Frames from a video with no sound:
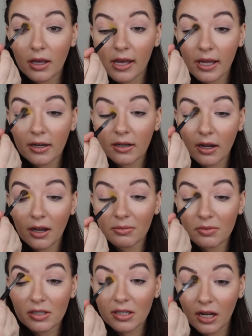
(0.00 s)
And
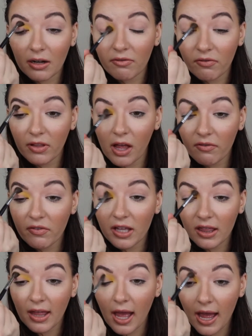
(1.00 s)
I'm just kind of
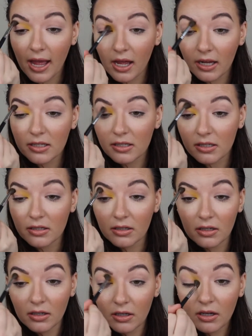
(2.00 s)
fluffing that
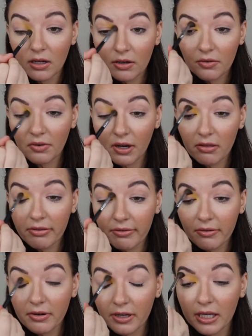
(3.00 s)
right
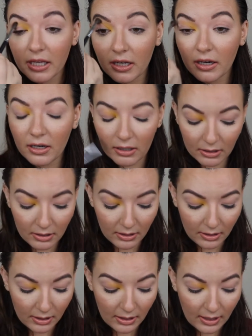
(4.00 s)
through
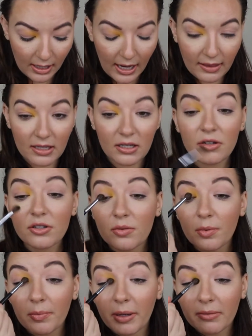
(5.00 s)
here. And these are
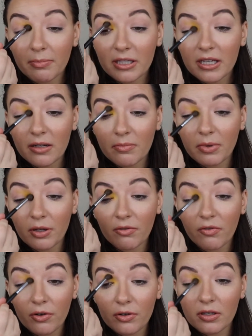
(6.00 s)
super pigmented and
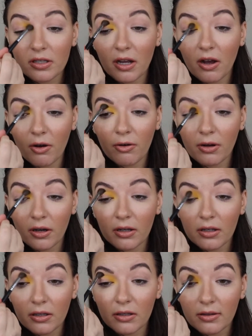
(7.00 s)
beautiful, so
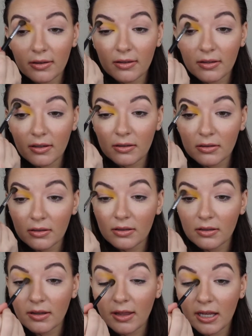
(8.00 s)

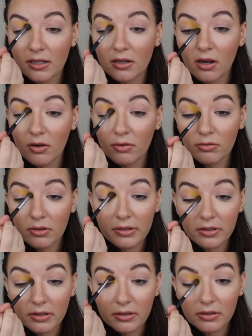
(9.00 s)
they don't
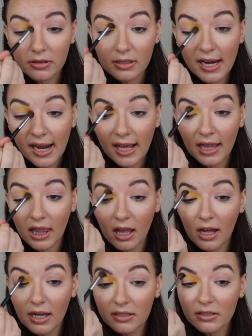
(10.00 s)
take a
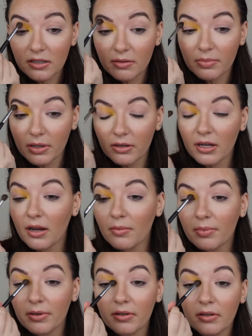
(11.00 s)
lot to build
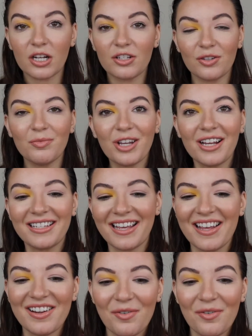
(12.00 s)
up. Should I zoom you guys in?